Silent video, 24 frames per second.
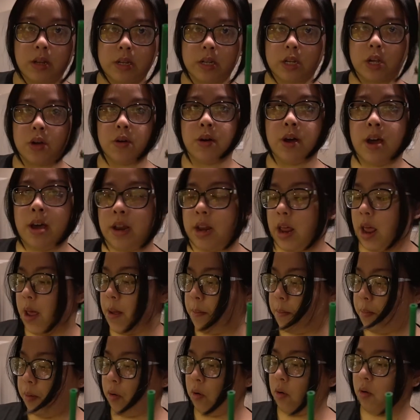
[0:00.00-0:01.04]
Let's go ahead
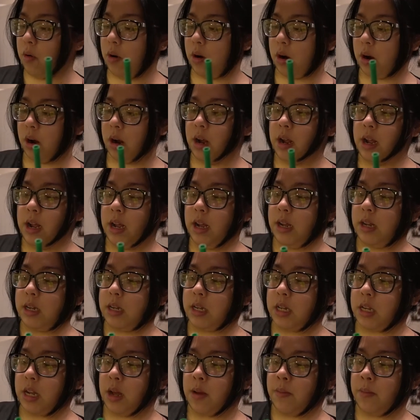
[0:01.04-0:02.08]
and pour
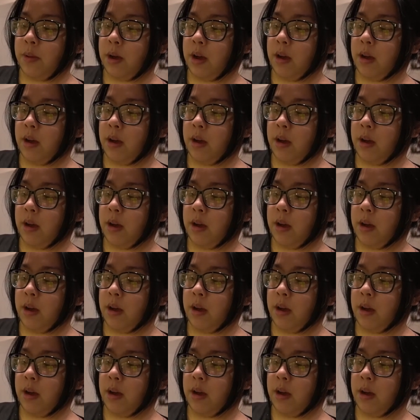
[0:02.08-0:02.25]
some